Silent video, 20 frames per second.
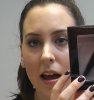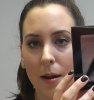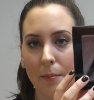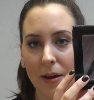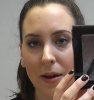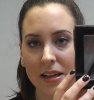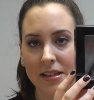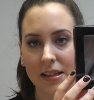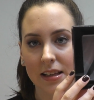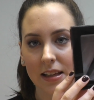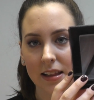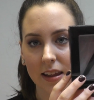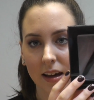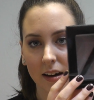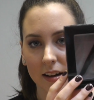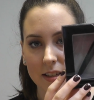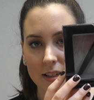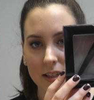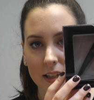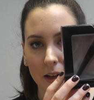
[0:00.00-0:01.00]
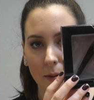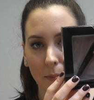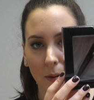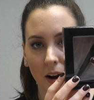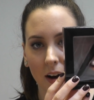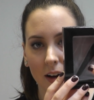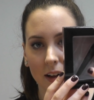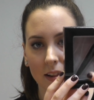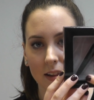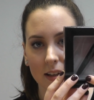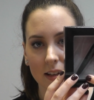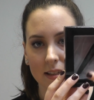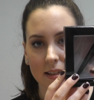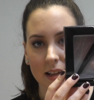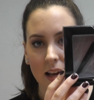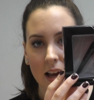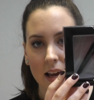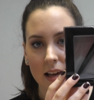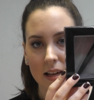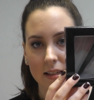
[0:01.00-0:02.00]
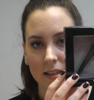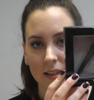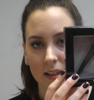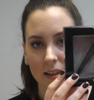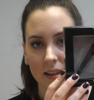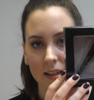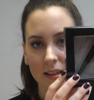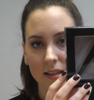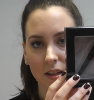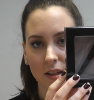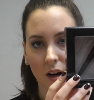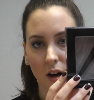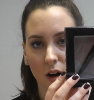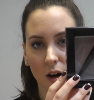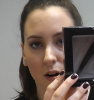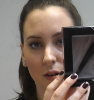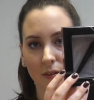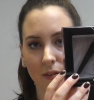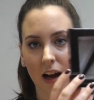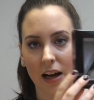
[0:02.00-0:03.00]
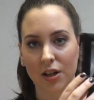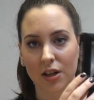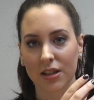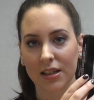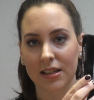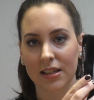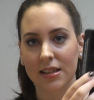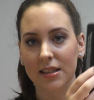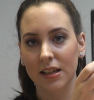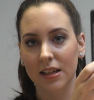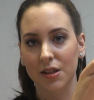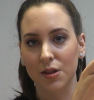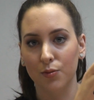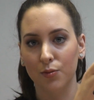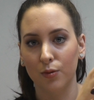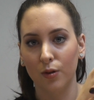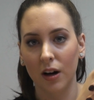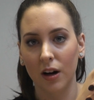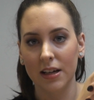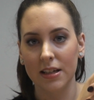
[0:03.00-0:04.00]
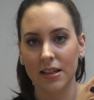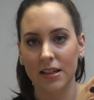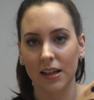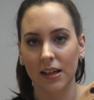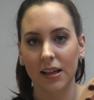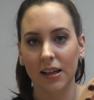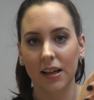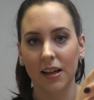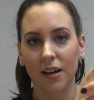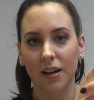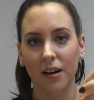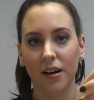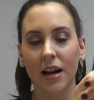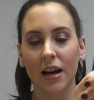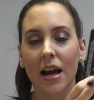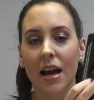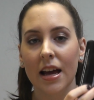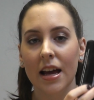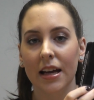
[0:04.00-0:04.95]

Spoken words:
And basically the idea behind this is that this curve actually sits right in here